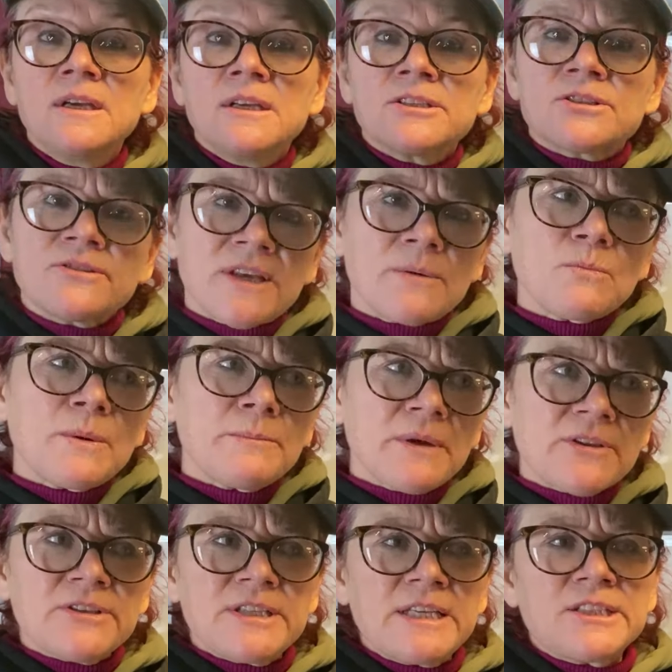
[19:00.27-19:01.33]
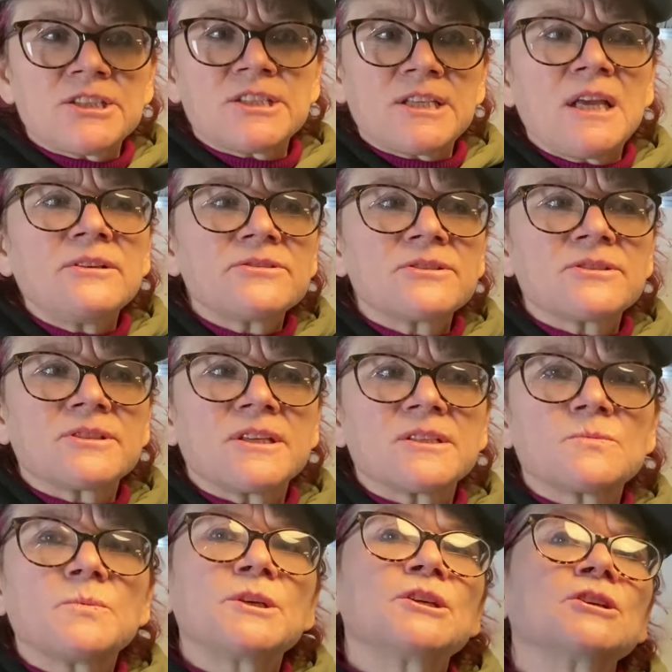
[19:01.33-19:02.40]
So then when Mother Nature tells us
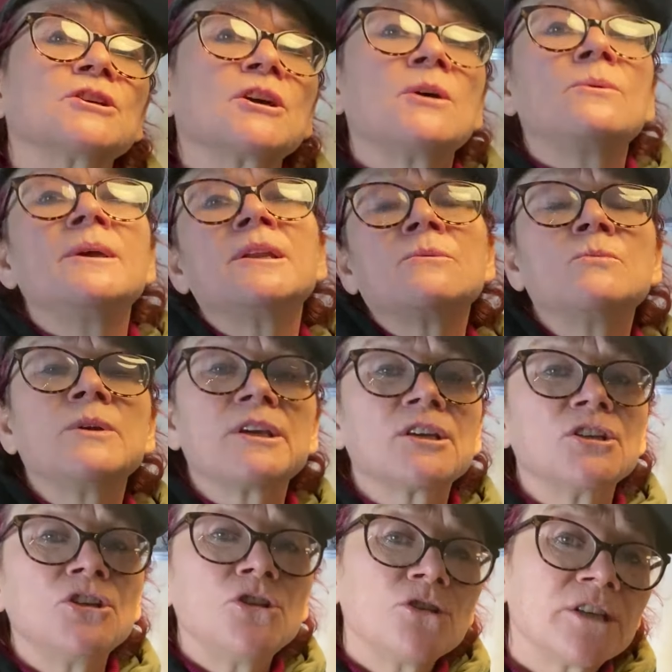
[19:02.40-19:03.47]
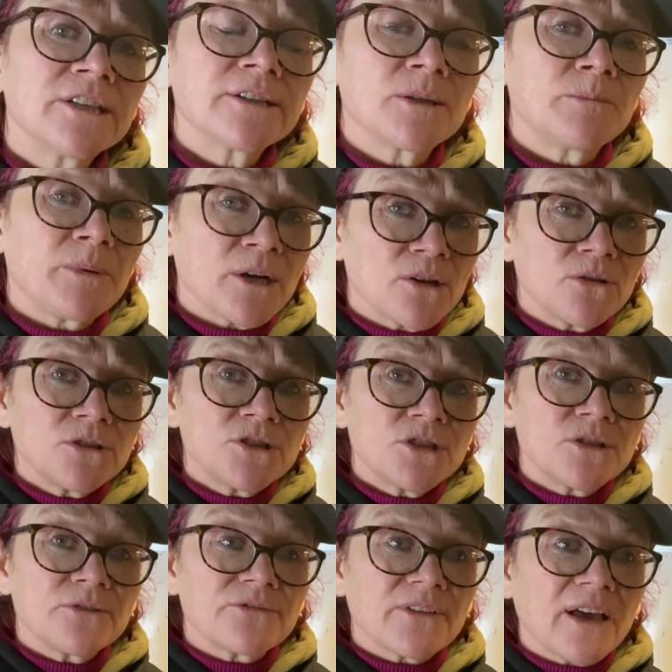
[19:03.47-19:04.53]
this, we can go in and we can look at the
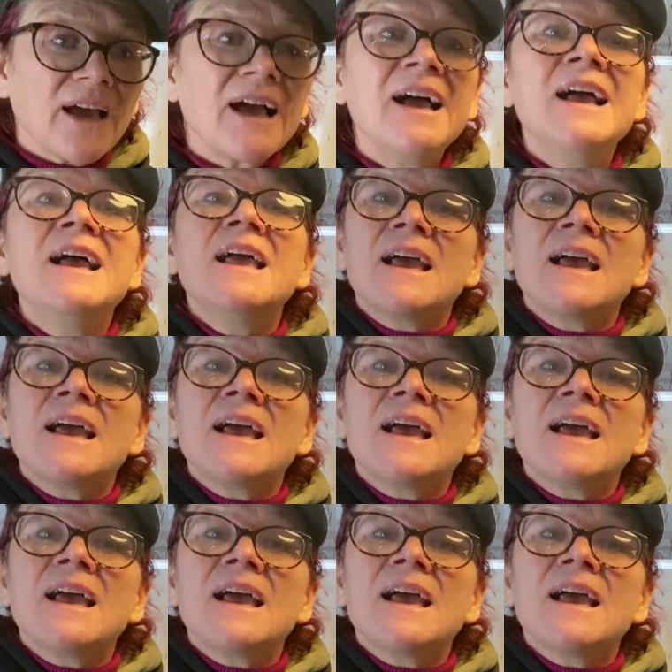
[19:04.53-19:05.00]
biology of that.